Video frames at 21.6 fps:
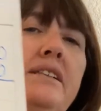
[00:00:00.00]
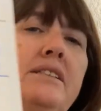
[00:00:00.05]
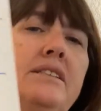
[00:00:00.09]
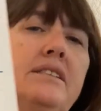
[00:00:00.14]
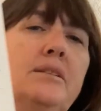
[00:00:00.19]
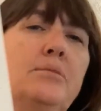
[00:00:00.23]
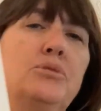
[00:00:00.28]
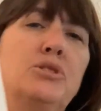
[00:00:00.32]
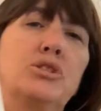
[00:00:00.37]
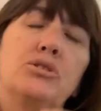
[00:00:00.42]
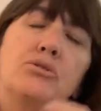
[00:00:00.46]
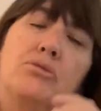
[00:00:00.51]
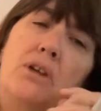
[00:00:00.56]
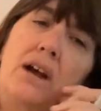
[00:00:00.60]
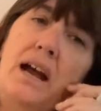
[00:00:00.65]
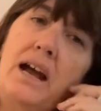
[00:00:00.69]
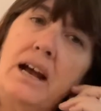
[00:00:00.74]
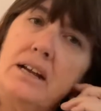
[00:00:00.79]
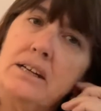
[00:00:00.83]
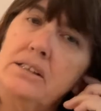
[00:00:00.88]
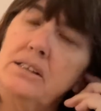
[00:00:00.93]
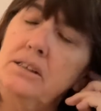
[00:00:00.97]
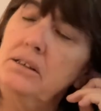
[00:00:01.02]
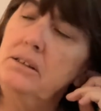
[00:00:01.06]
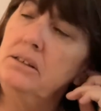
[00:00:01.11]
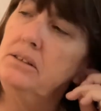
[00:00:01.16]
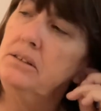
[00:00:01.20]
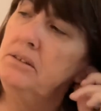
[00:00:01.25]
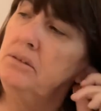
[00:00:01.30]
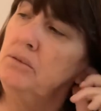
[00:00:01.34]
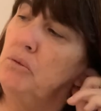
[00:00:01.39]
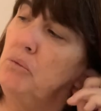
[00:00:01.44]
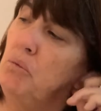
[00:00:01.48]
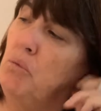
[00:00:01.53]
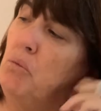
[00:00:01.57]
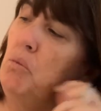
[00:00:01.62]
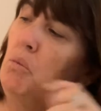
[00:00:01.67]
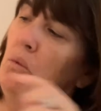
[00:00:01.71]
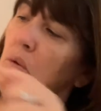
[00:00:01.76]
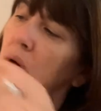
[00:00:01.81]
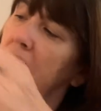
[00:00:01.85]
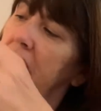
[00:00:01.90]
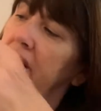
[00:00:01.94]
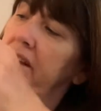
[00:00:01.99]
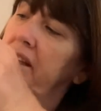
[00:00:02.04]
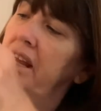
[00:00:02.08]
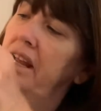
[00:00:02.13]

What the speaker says: subtract what